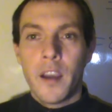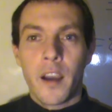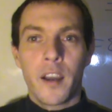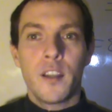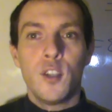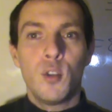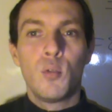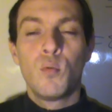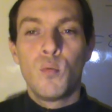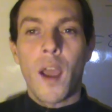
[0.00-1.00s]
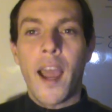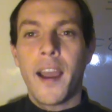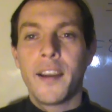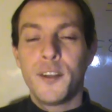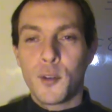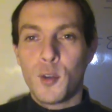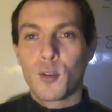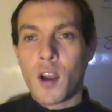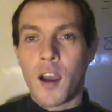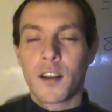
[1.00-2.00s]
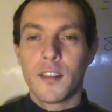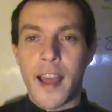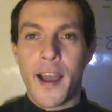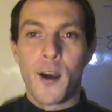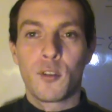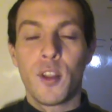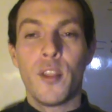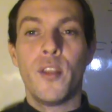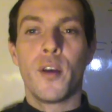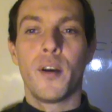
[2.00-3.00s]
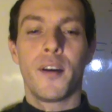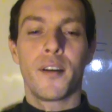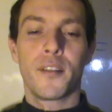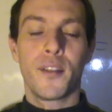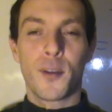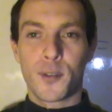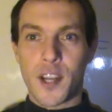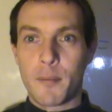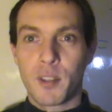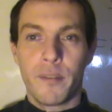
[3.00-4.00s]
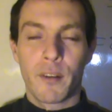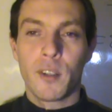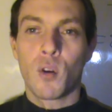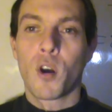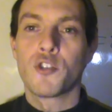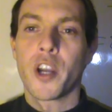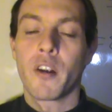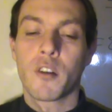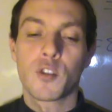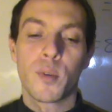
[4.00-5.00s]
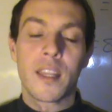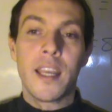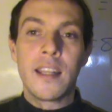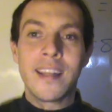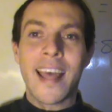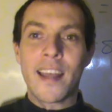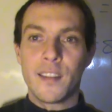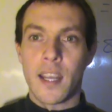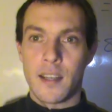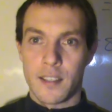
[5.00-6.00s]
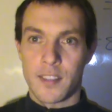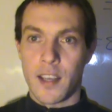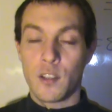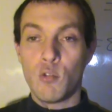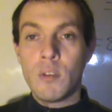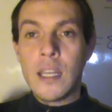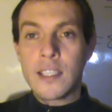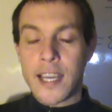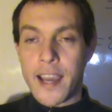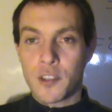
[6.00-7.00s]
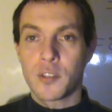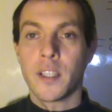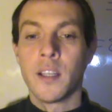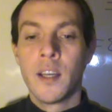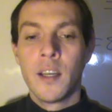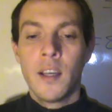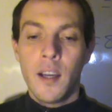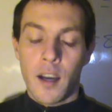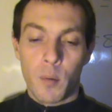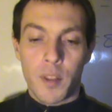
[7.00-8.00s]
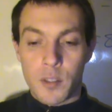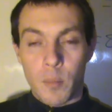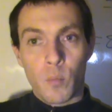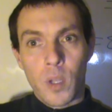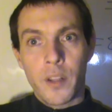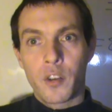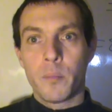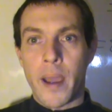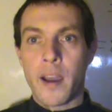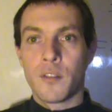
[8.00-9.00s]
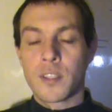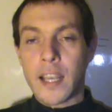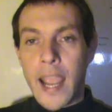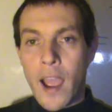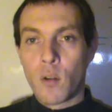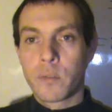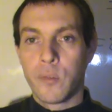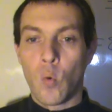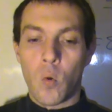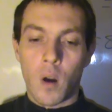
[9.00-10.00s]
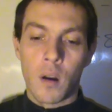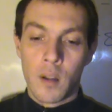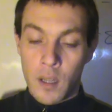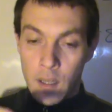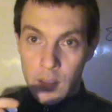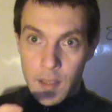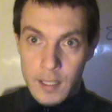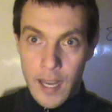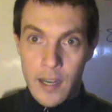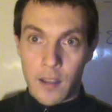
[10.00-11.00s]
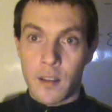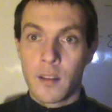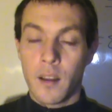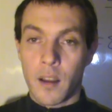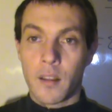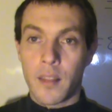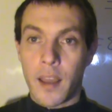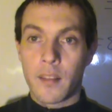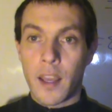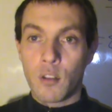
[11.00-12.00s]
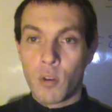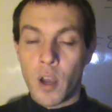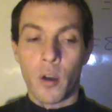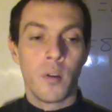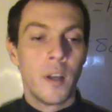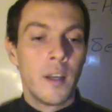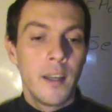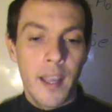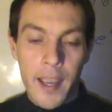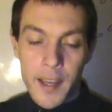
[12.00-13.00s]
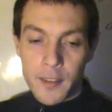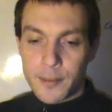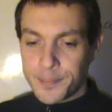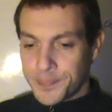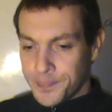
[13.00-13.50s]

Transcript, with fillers: Uh, you you're not allowed the, uh, those types of very large errors within that data set. You need to actually uh, within some really good bounds account for the data uh, that that you know. And